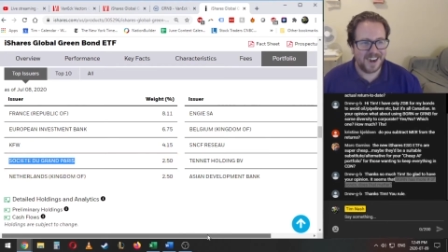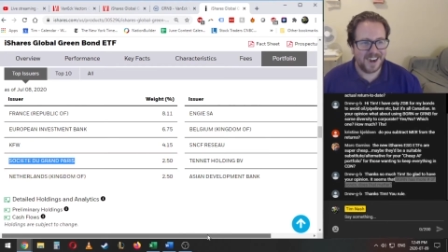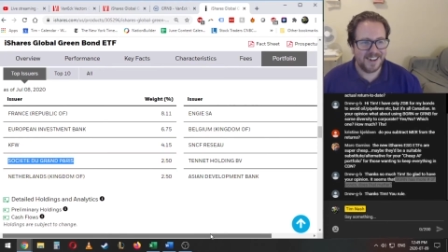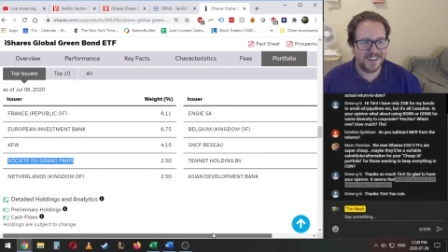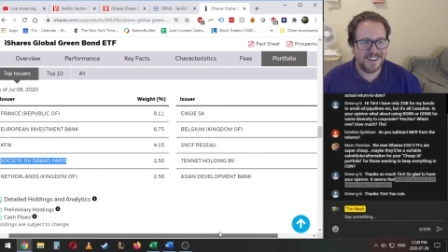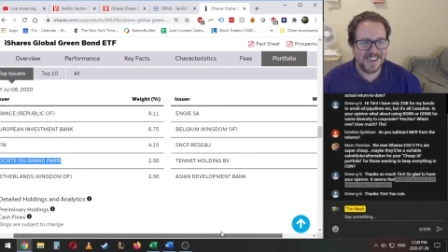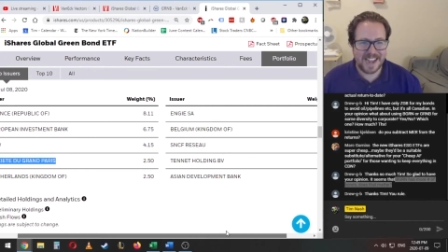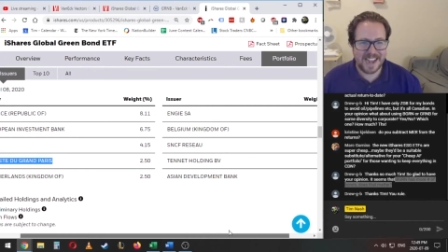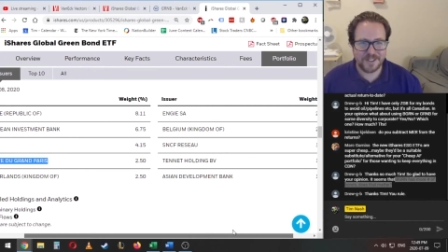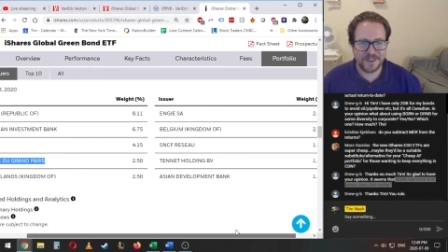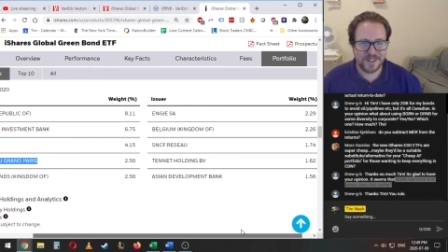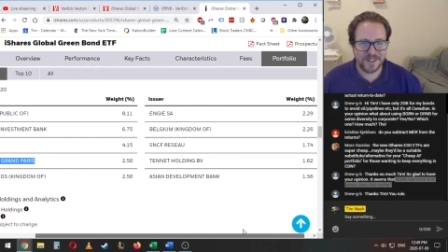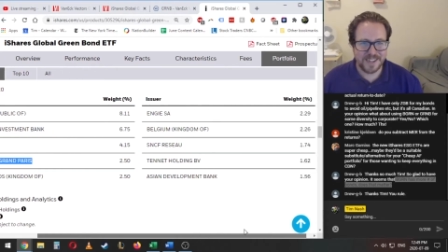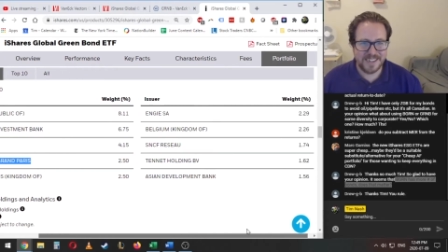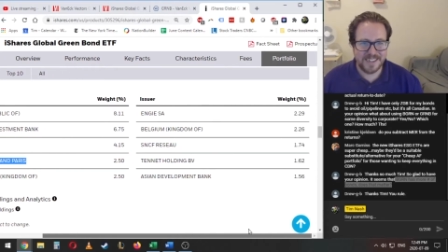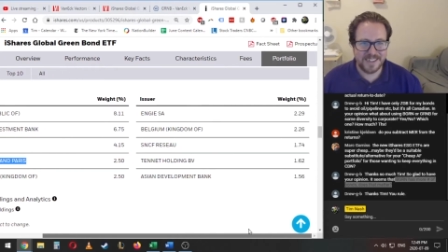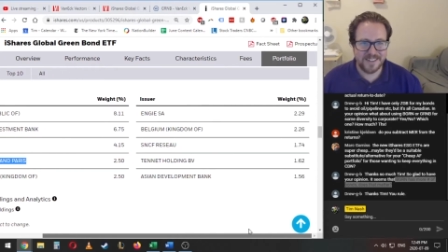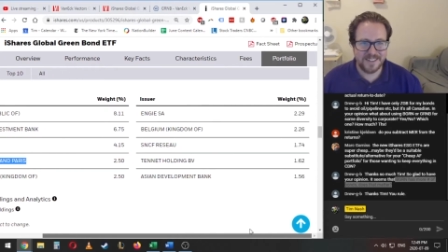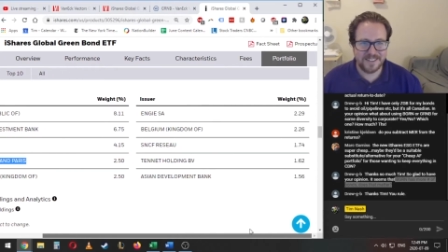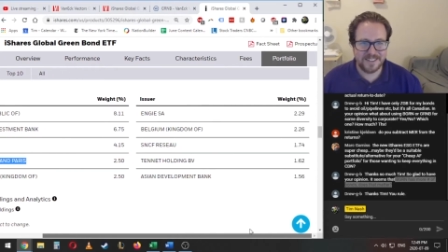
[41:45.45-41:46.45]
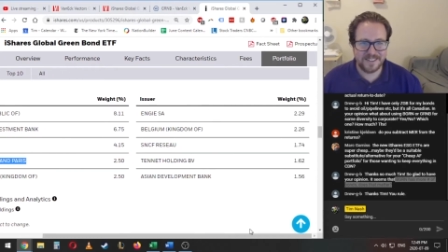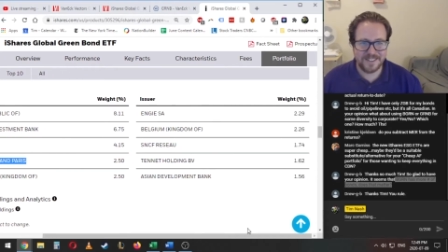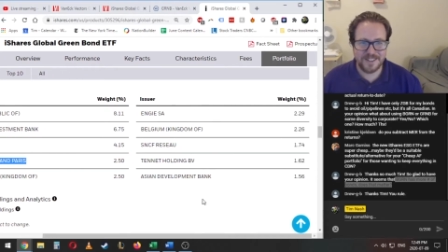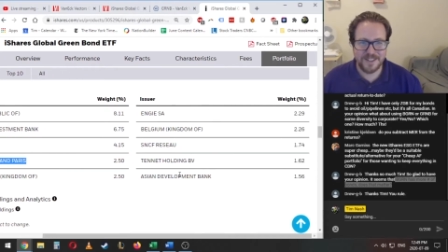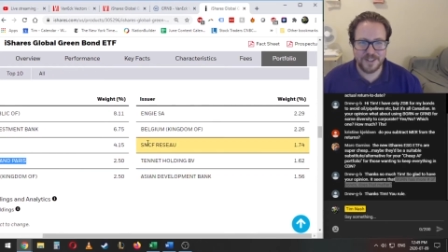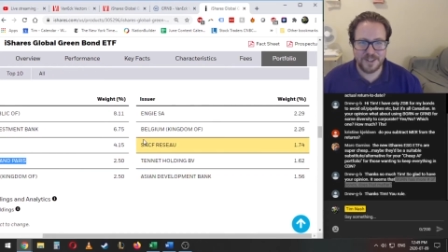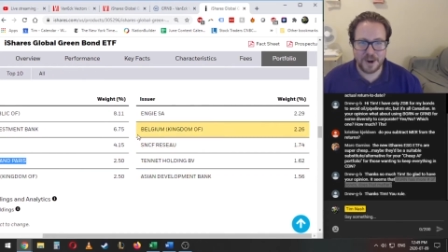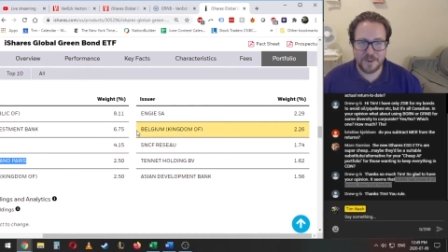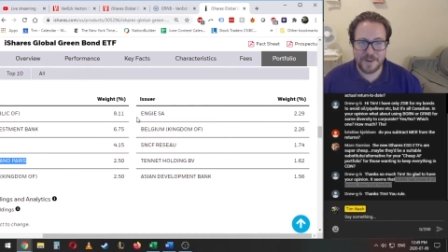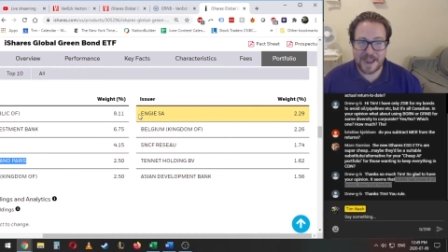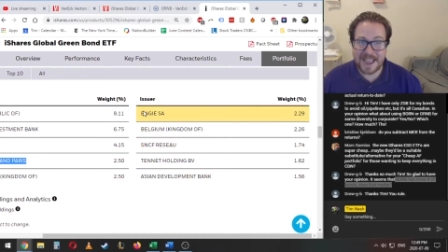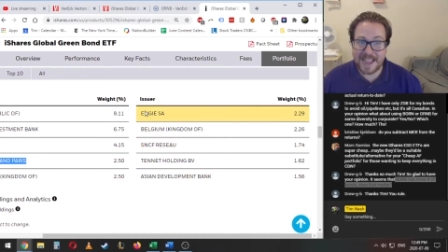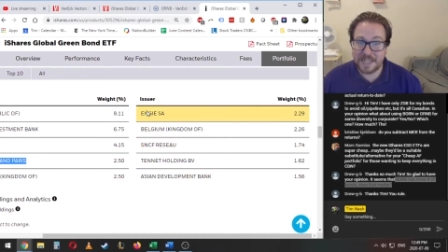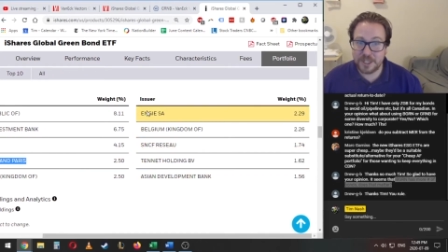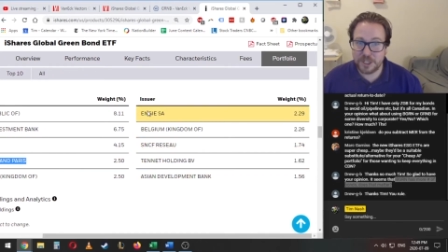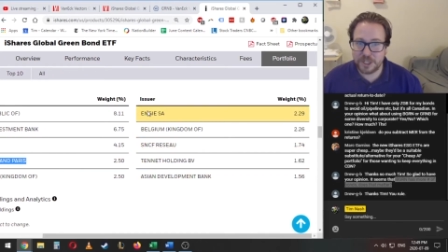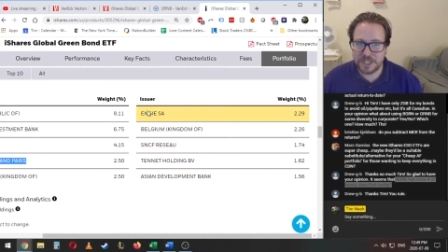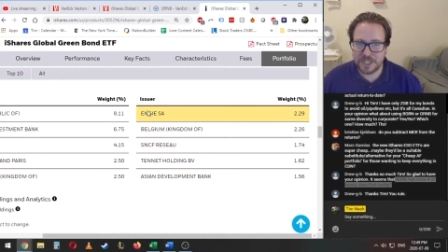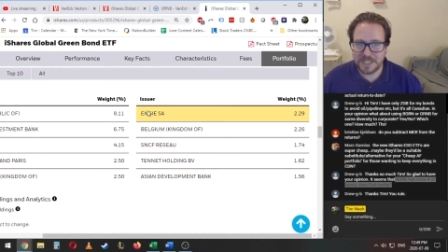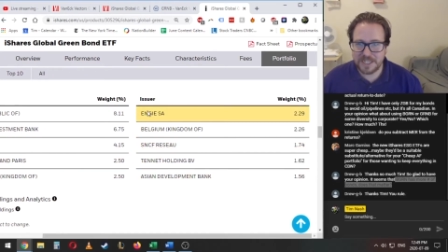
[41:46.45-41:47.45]
Netherlands, you know,
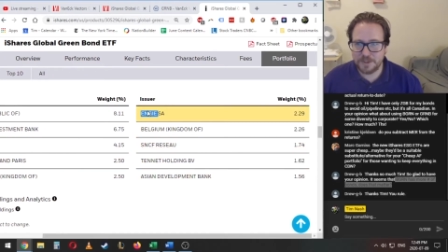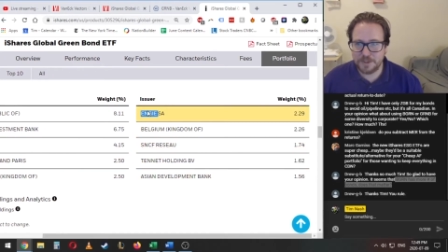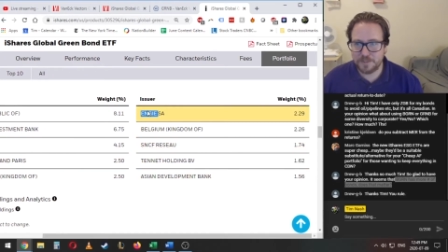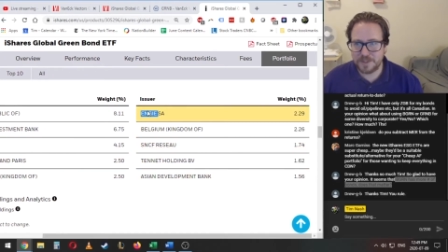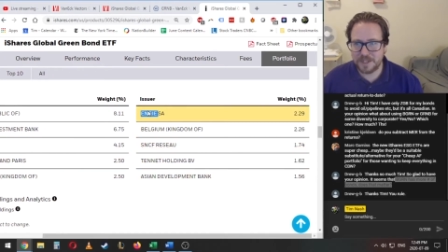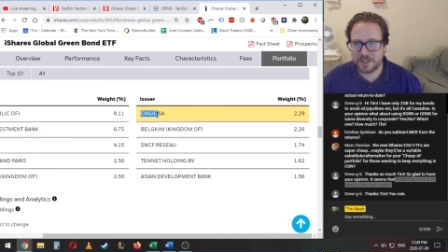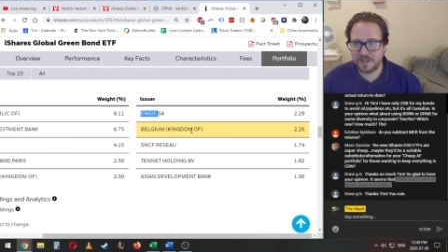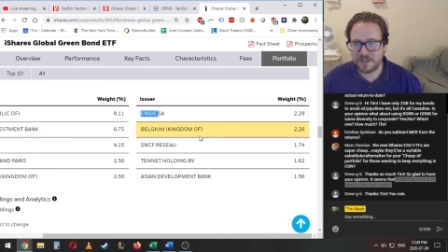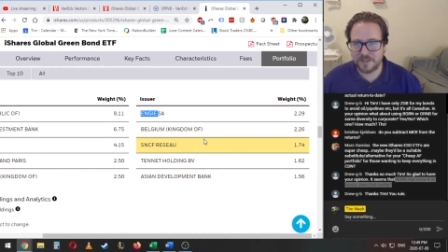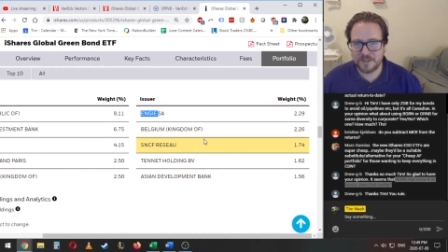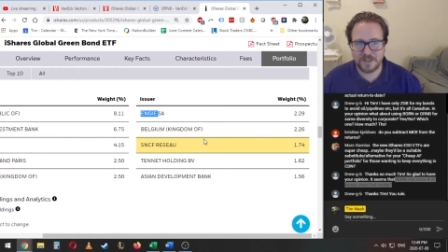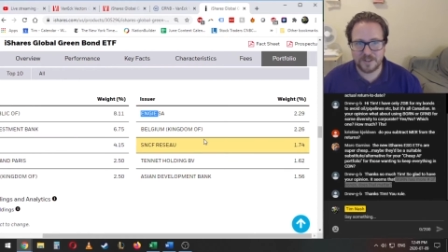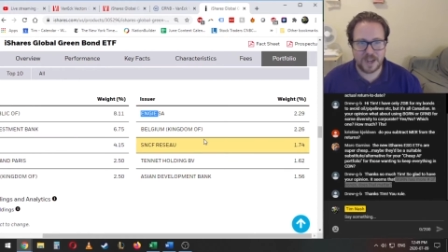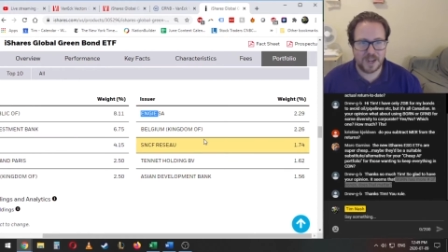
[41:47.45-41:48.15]
NG, which is